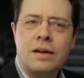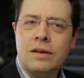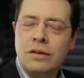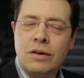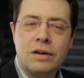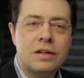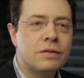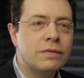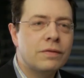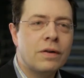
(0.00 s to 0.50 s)

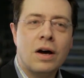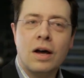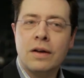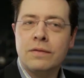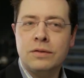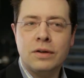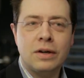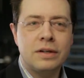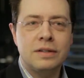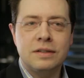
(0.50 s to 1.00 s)

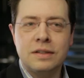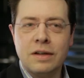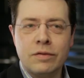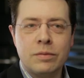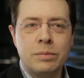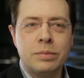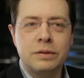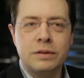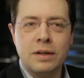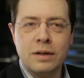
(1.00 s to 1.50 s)
ninety-five,
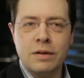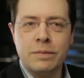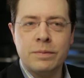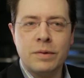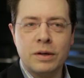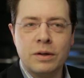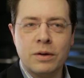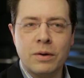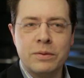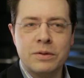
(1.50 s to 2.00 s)
ninety-seven percent of
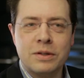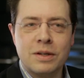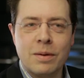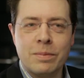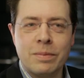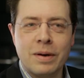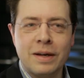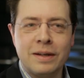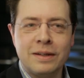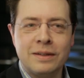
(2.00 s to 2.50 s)
my
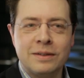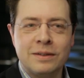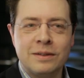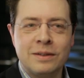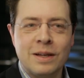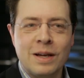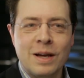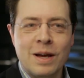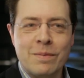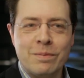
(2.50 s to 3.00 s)
contact
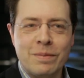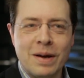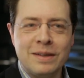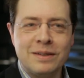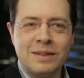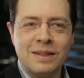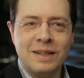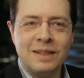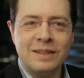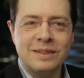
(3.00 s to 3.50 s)
base
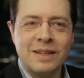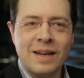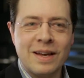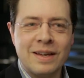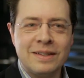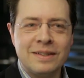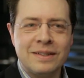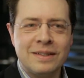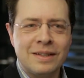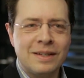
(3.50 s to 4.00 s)
basically
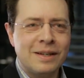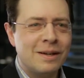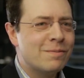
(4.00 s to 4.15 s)
said,